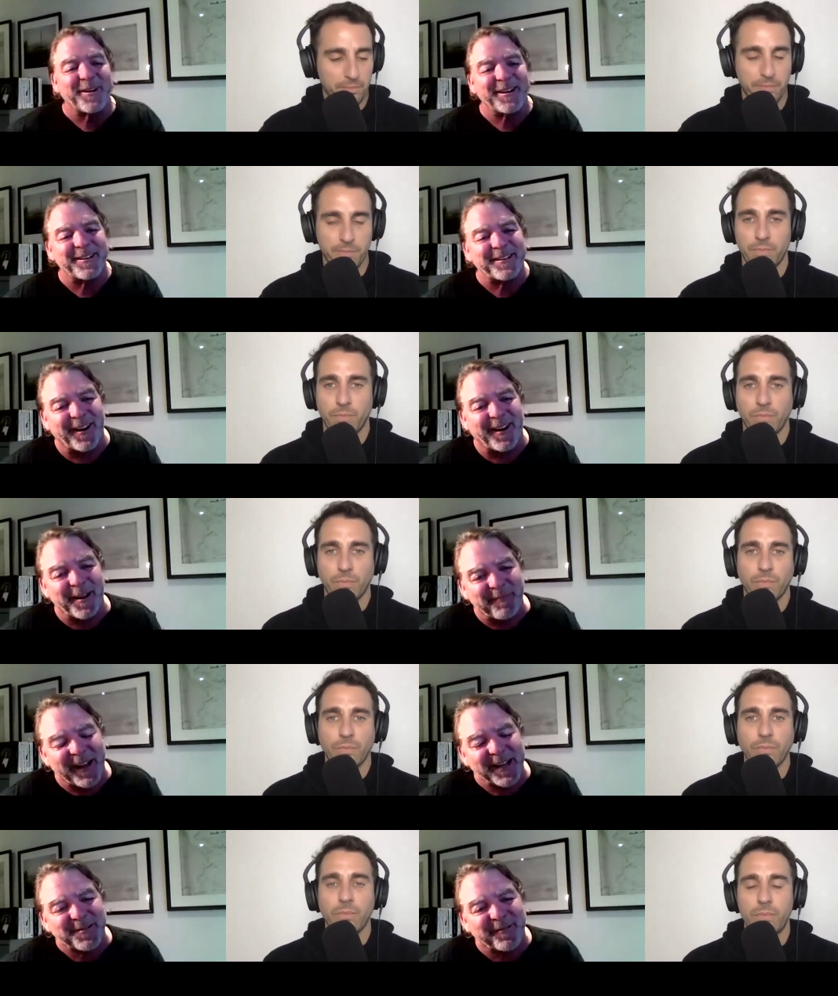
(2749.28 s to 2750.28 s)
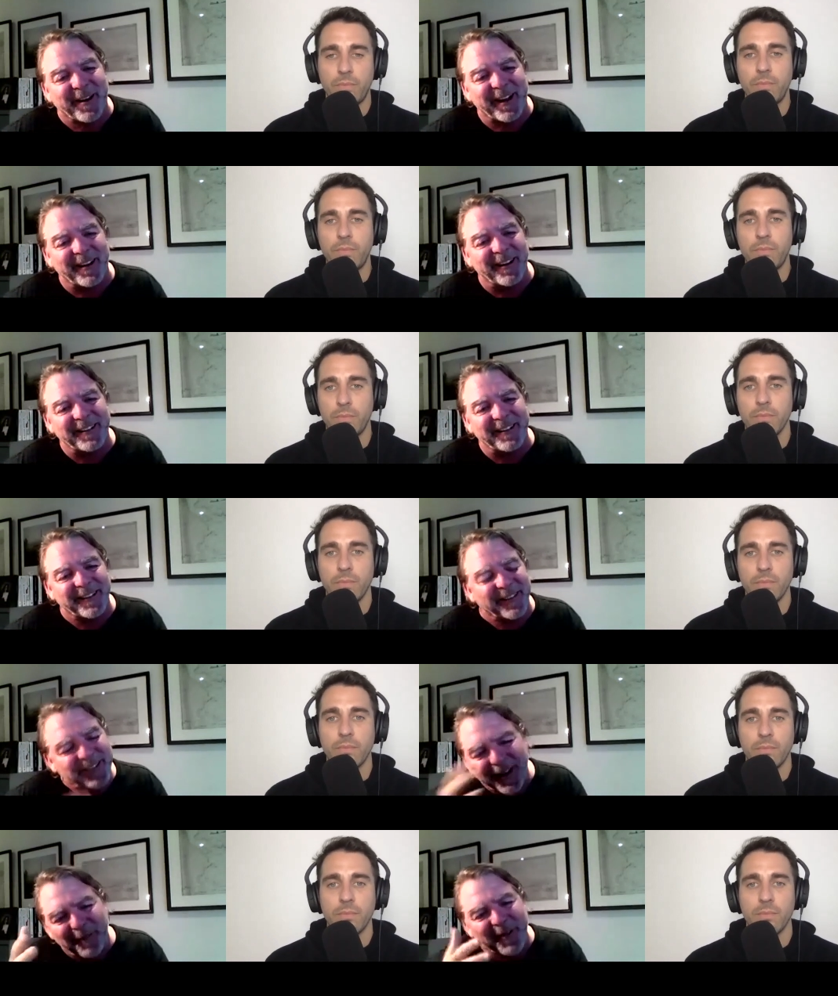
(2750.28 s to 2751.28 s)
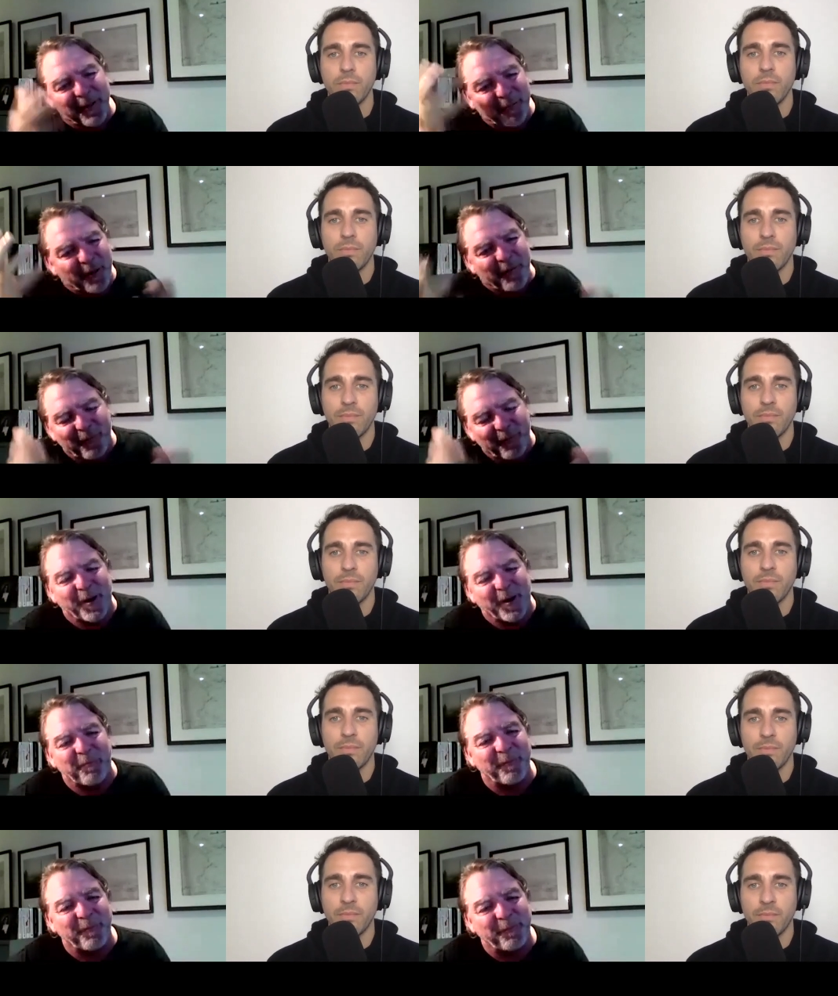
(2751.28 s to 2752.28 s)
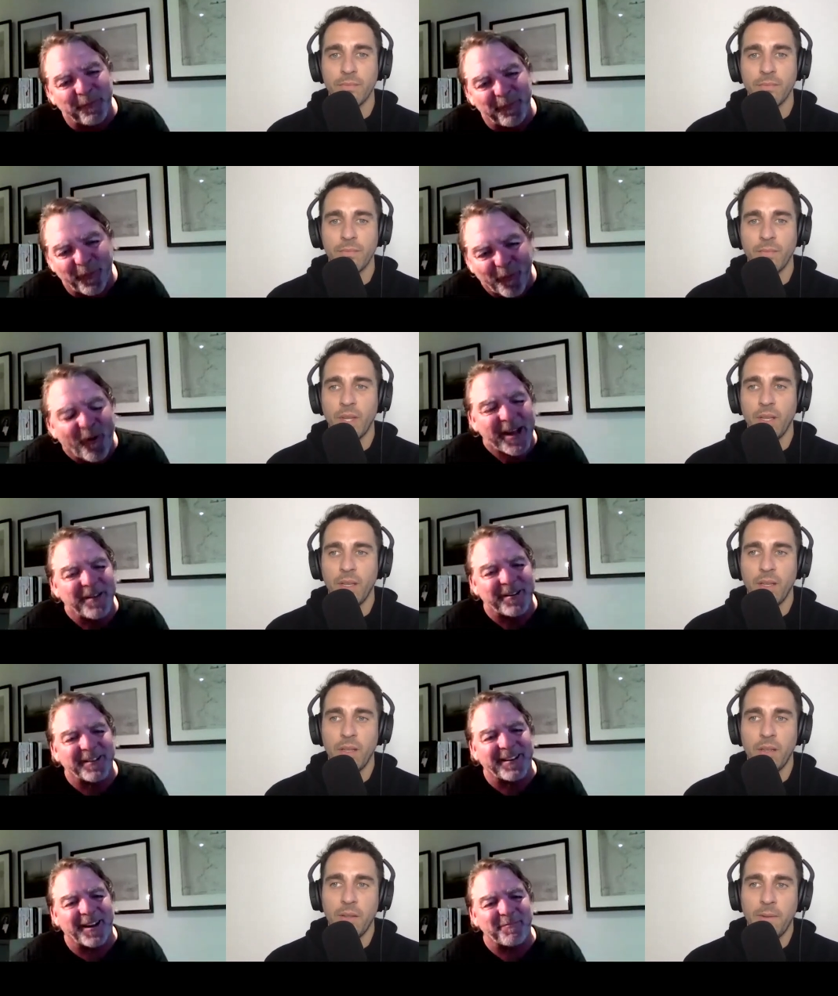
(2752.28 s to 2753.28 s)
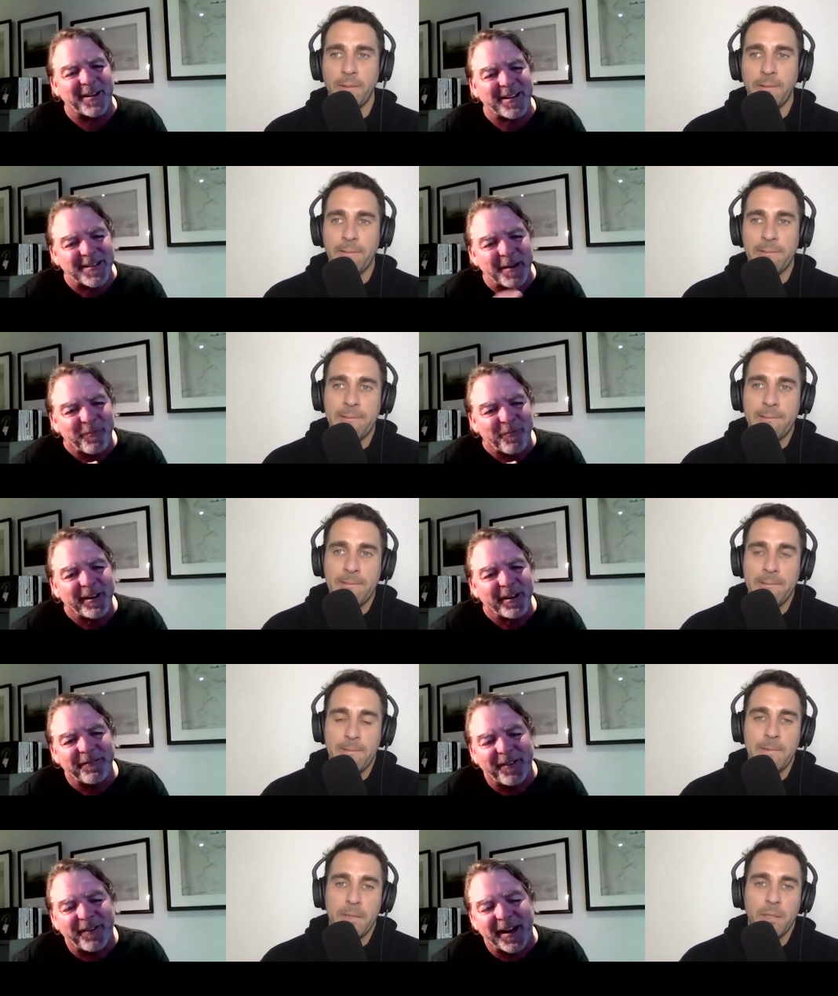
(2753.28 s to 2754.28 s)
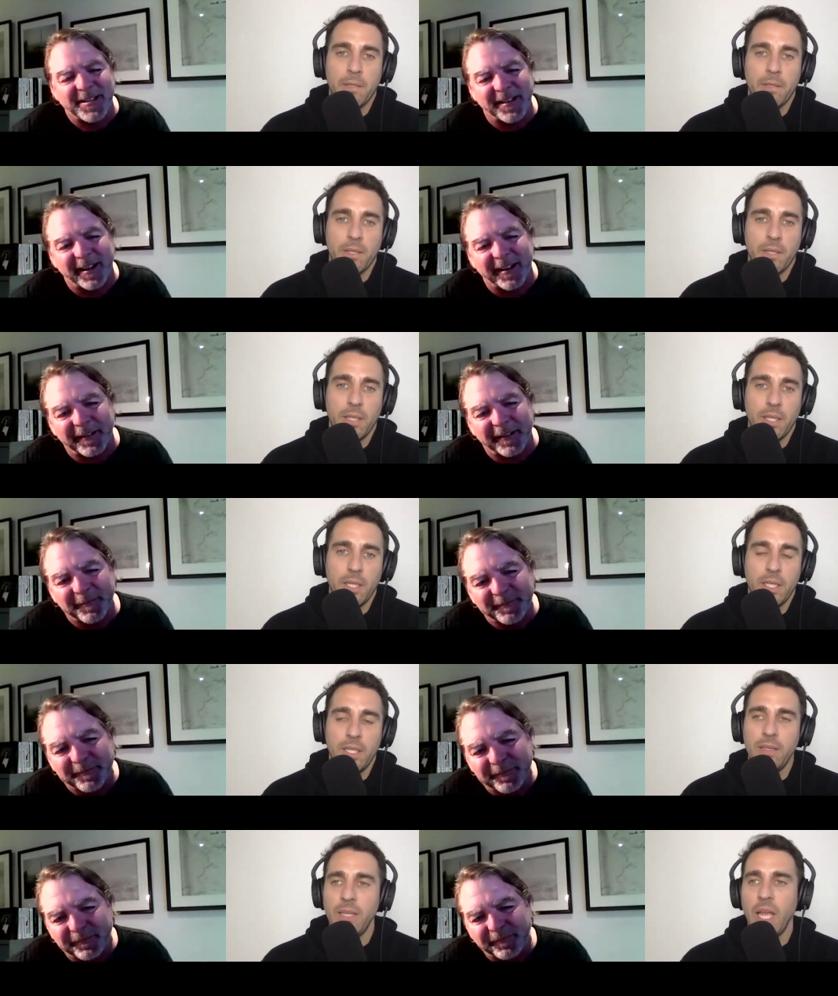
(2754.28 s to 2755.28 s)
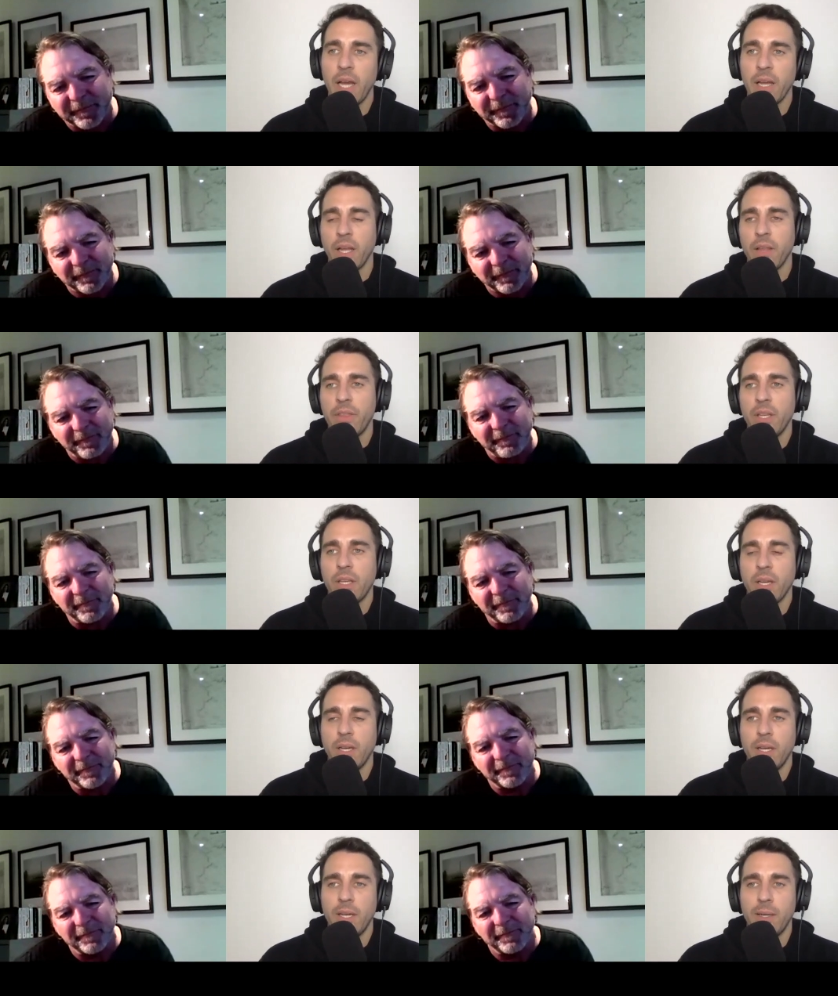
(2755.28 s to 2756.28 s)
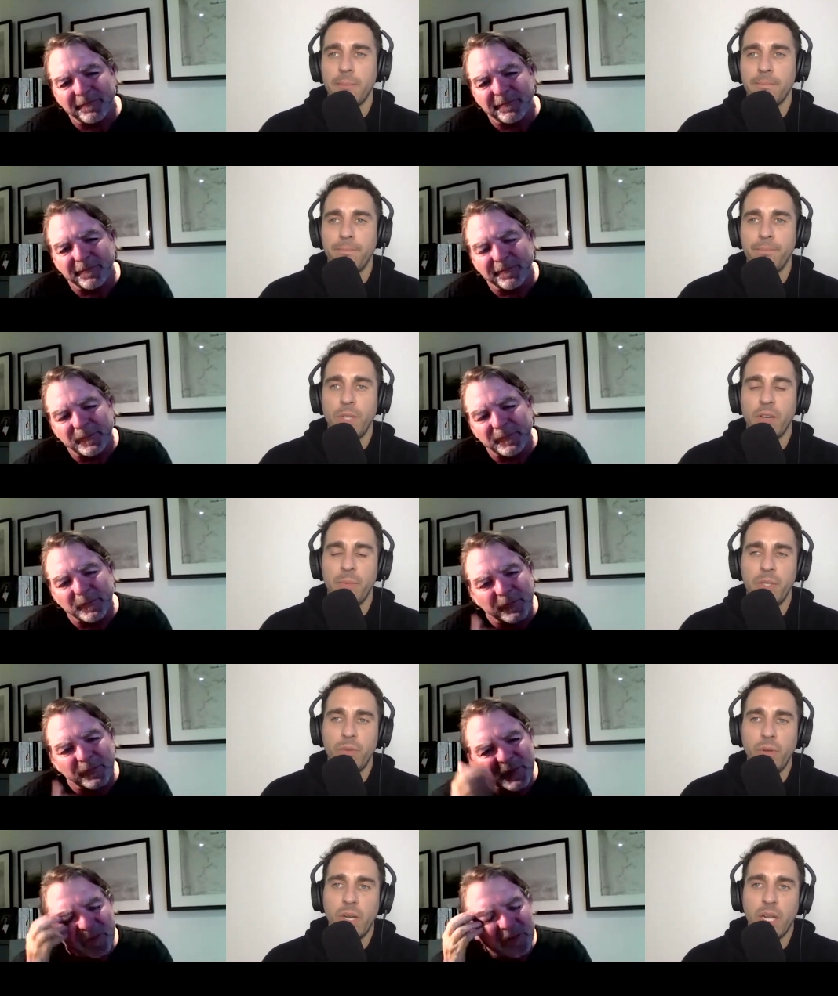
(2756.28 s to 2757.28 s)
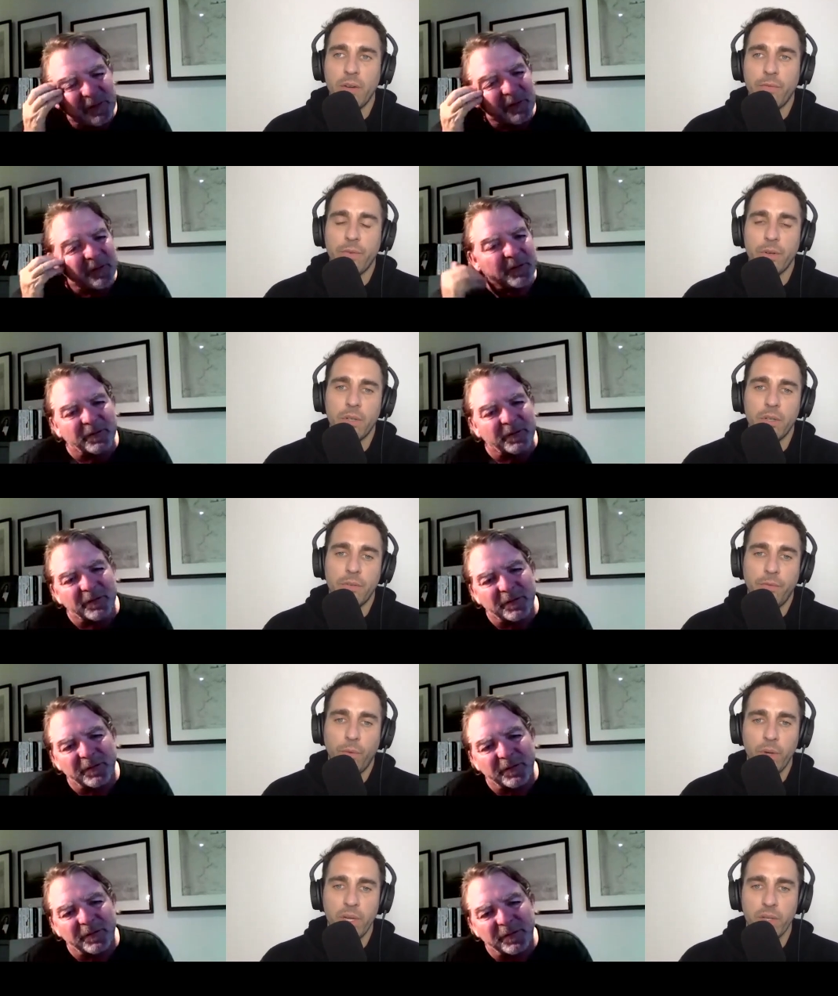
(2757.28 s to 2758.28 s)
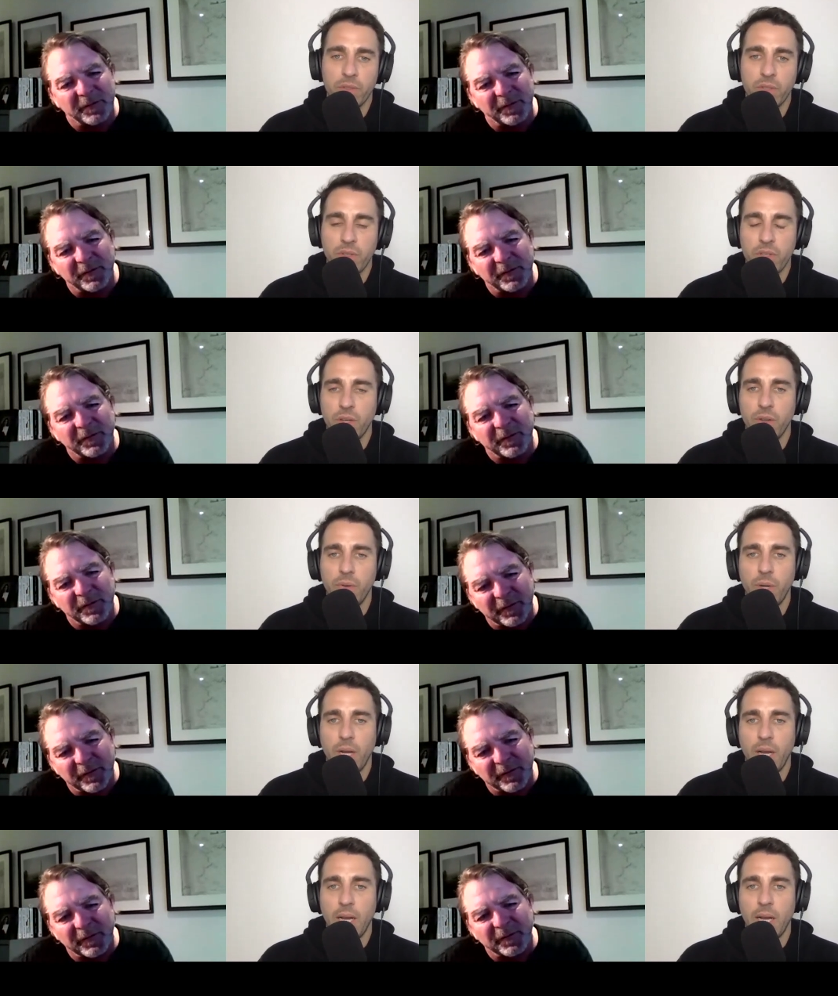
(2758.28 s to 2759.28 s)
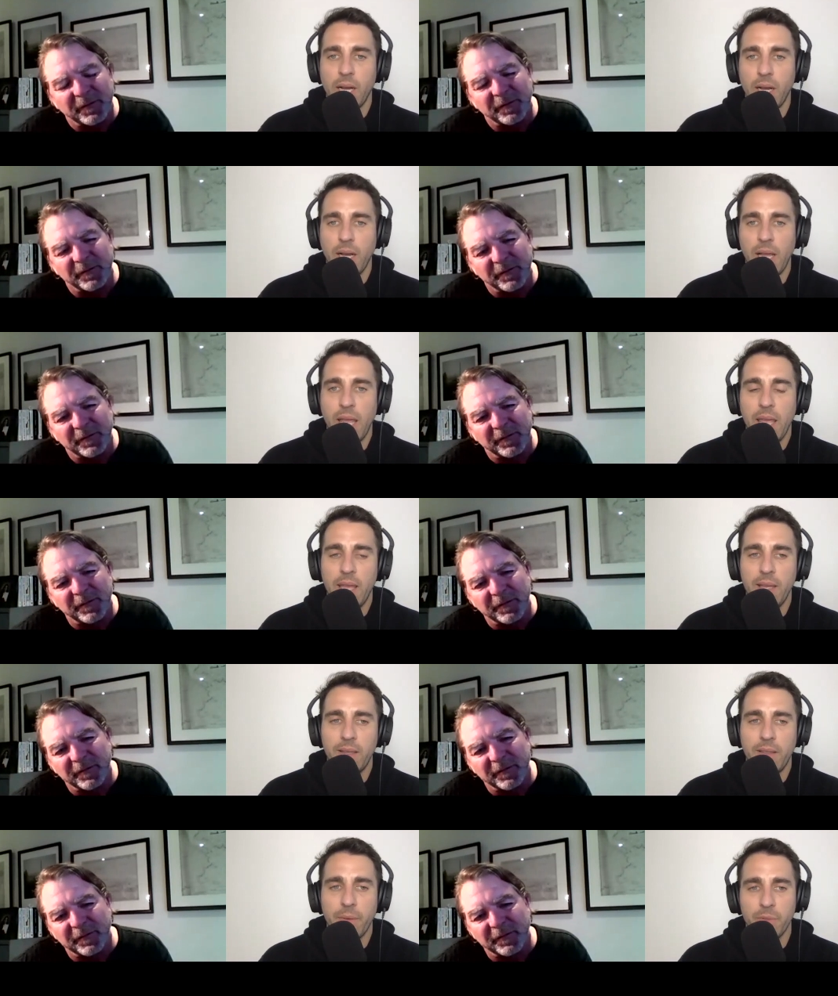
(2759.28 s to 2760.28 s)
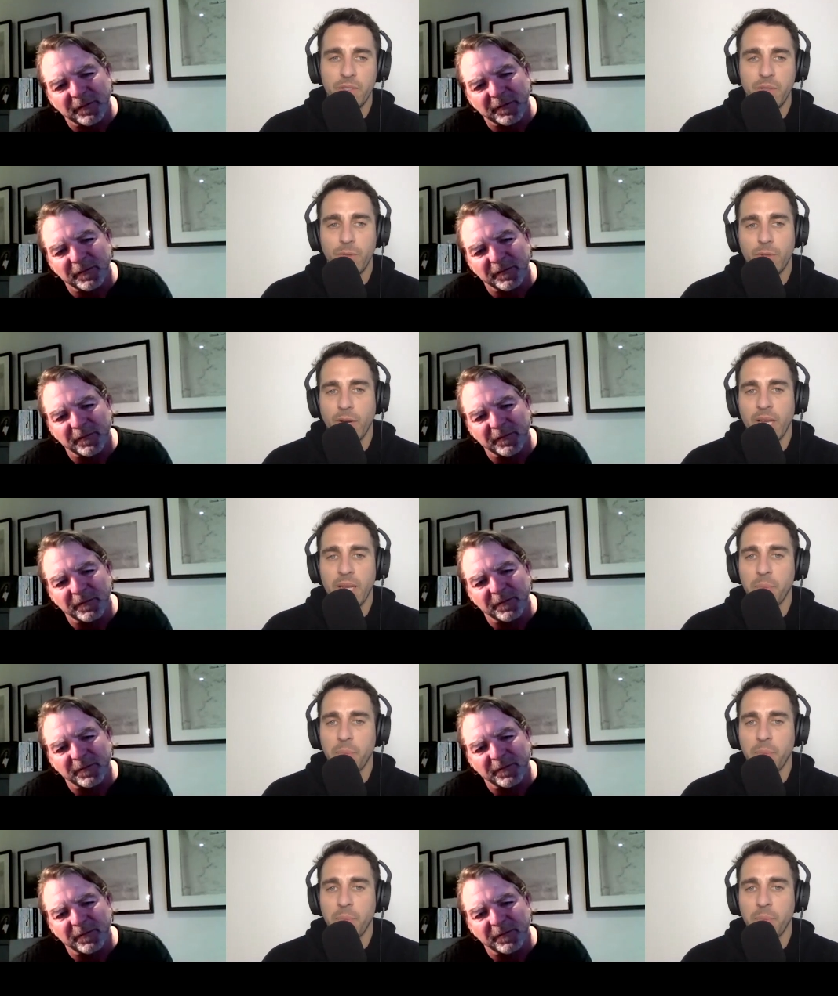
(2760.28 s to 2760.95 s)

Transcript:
Speaker 1: in time, that's what I'd like to do. Tell me about why you did that, because I'm really fascinated.
Speaker 2: Yeah, I think, I've been doing it now for 4 years or so, and there was no grand